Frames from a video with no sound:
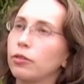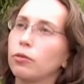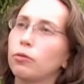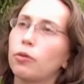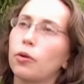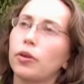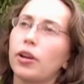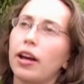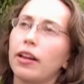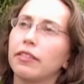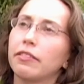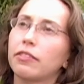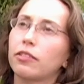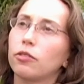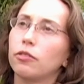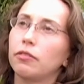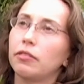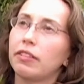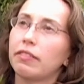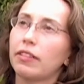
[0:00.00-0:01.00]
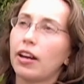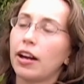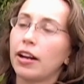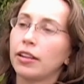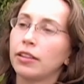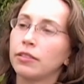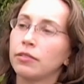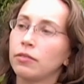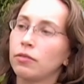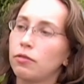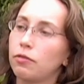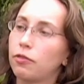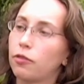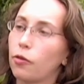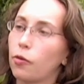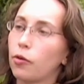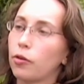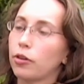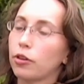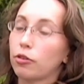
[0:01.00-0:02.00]
to Rhode Island School of Design
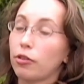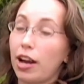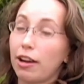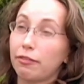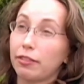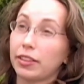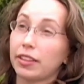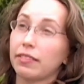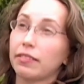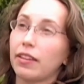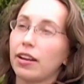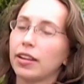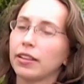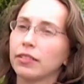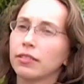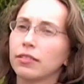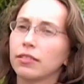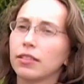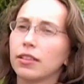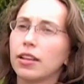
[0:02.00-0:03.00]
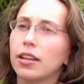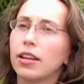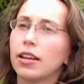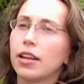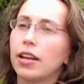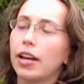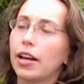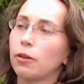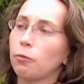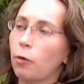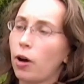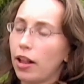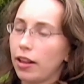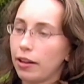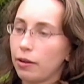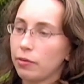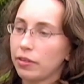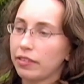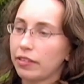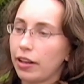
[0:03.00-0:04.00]
for graphic design, and while
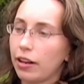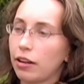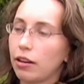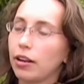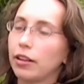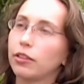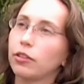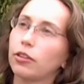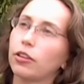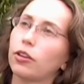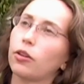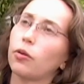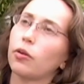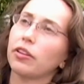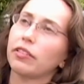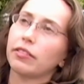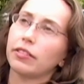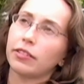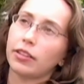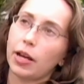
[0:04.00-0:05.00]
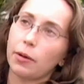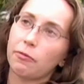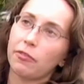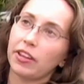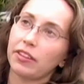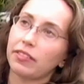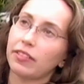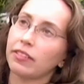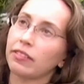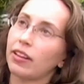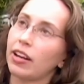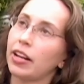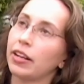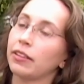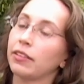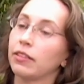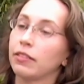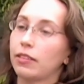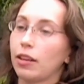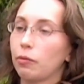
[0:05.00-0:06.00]
I was there I took a course in typeface
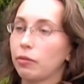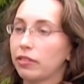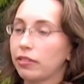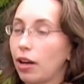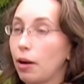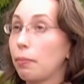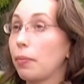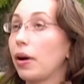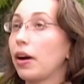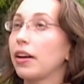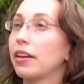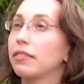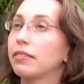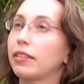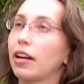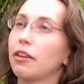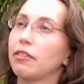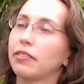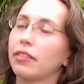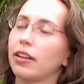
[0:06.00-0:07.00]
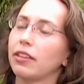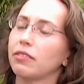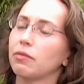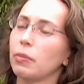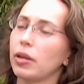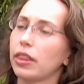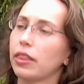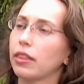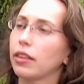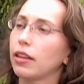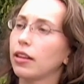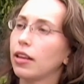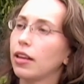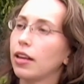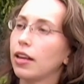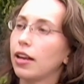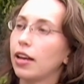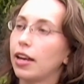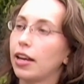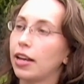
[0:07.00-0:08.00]
design that was taught by Cyrus Highsmith,
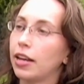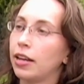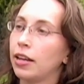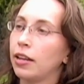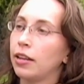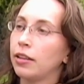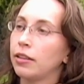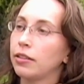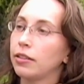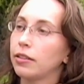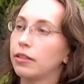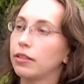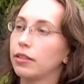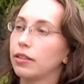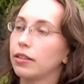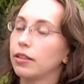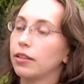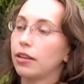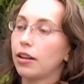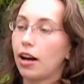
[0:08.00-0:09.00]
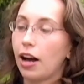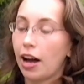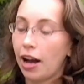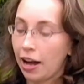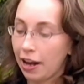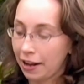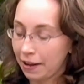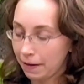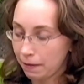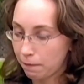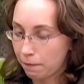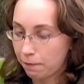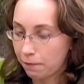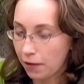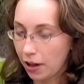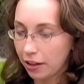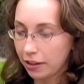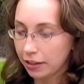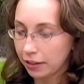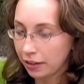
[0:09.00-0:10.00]
and I
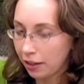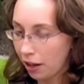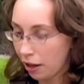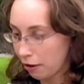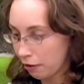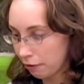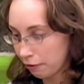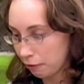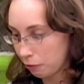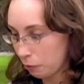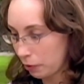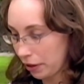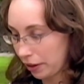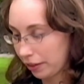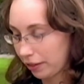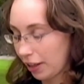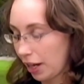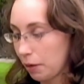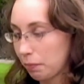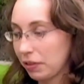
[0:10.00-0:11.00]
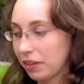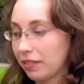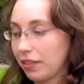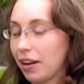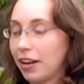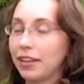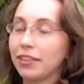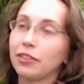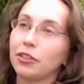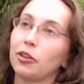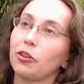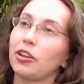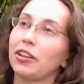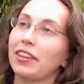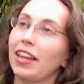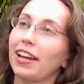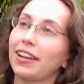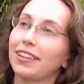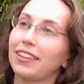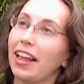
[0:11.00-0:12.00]
fell in love with type design
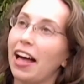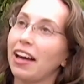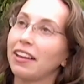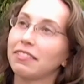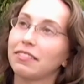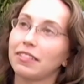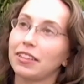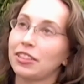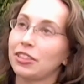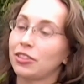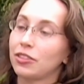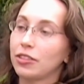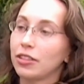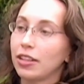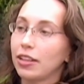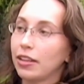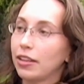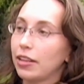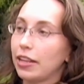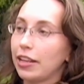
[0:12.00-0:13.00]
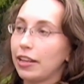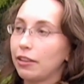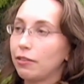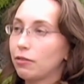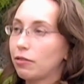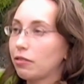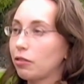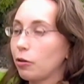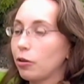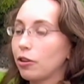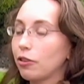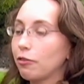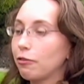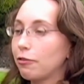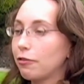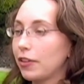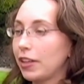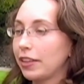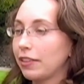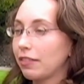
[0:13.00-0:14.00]
during that class. It sort
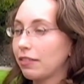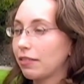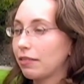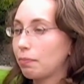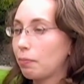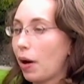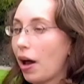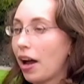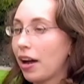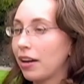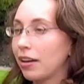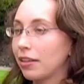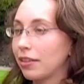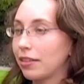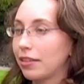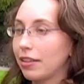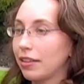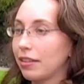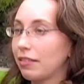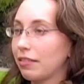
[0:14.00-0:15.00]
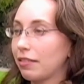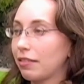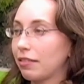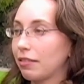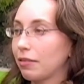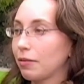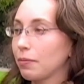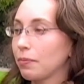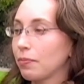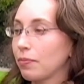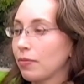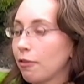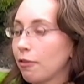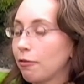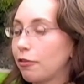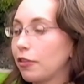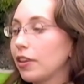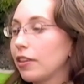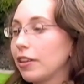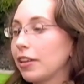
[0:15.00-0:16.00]
of inspired this
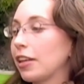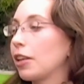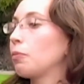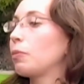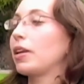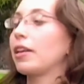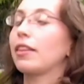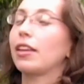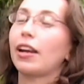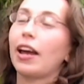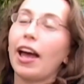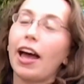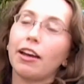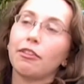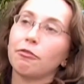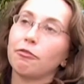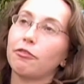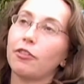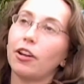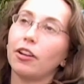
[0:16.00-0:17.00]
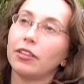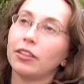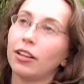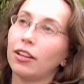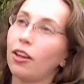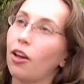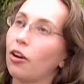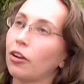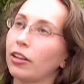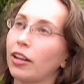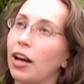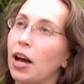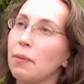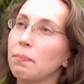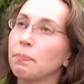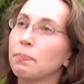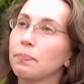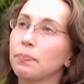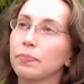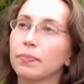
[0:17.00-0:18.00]
feeling in me that I hadn't felt in a long
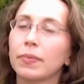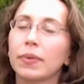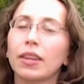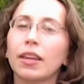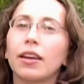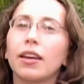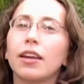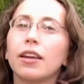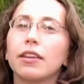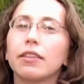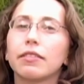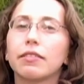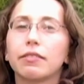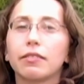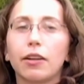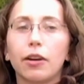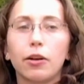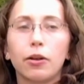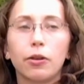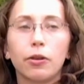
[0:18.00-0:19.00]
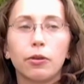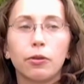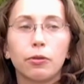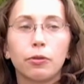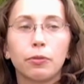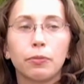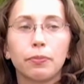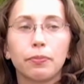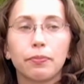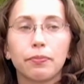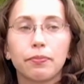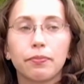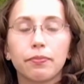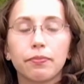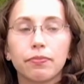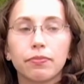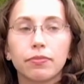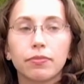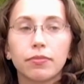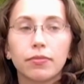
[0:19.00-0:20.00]
time. So
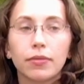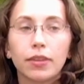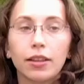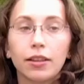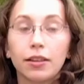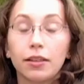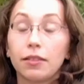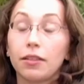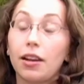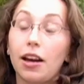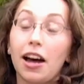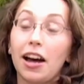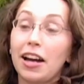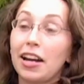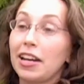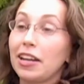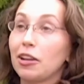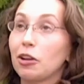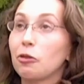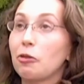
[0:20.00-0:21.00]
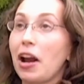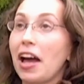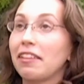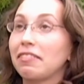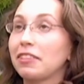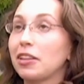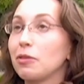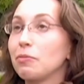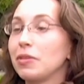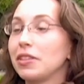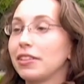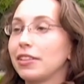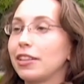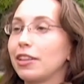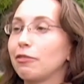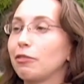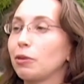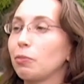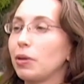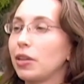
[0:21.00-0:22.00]
I harassed him into
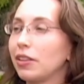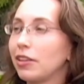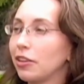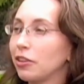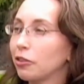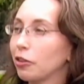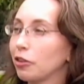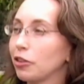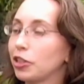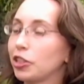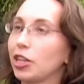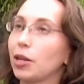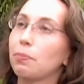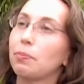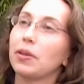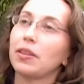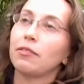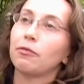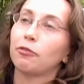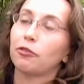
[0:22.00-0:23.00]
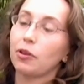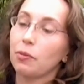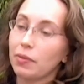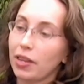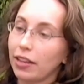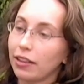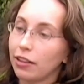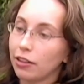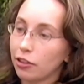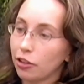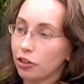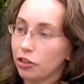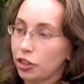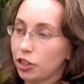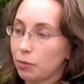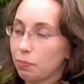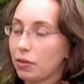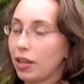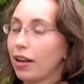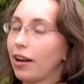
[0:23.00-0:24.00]
giving me an internship, and from that
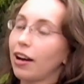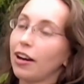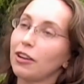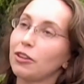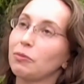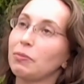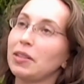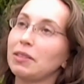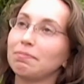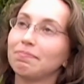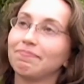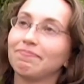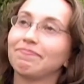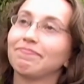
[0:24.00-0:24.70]
internship they hired me.